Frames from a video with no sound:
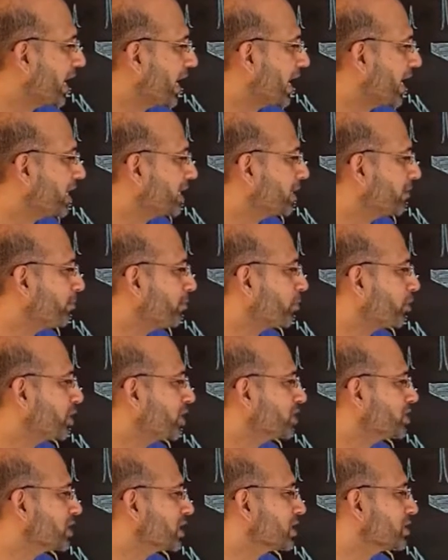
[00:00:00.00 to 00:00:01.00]
and the
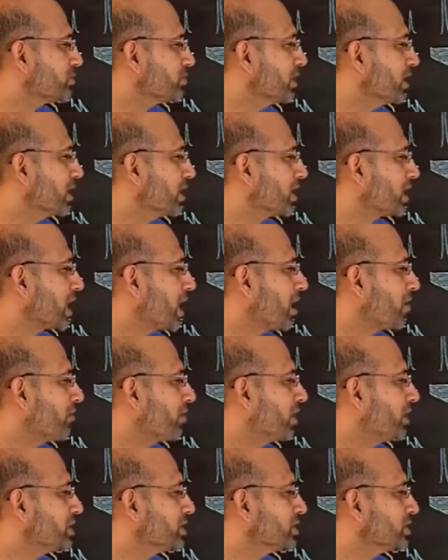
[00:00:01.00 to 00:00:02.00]
potentials will
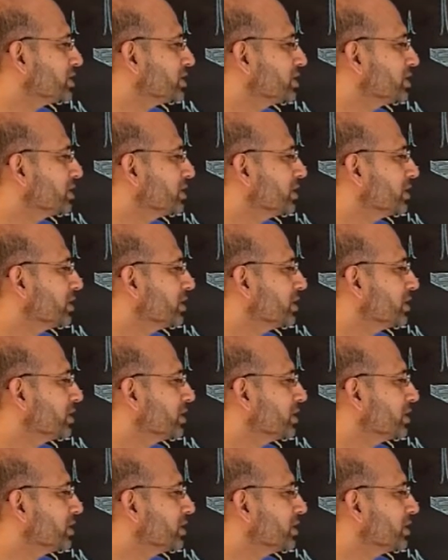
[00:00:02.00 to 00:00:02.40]
traverse